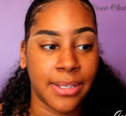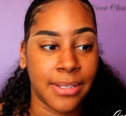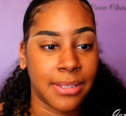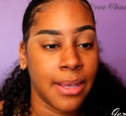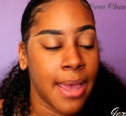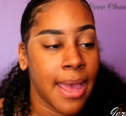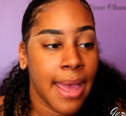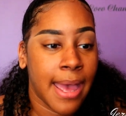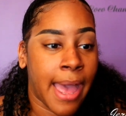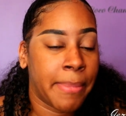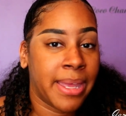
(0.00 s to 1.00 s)
Because
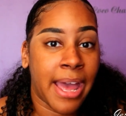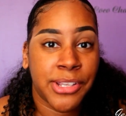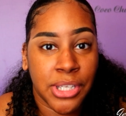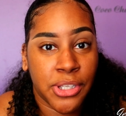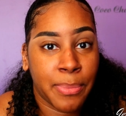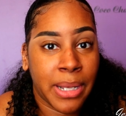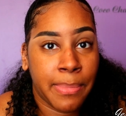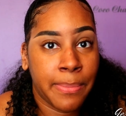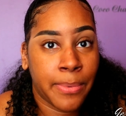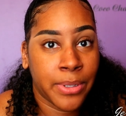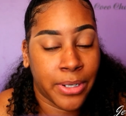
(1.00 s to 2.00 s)
I mean, I see so many
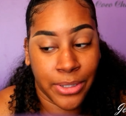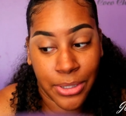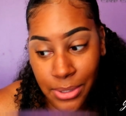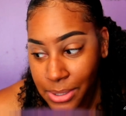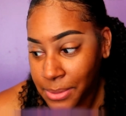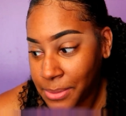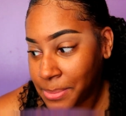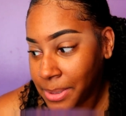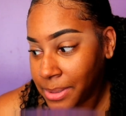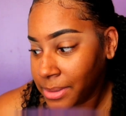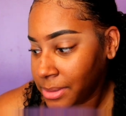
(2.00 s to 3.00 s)
people here on YouTube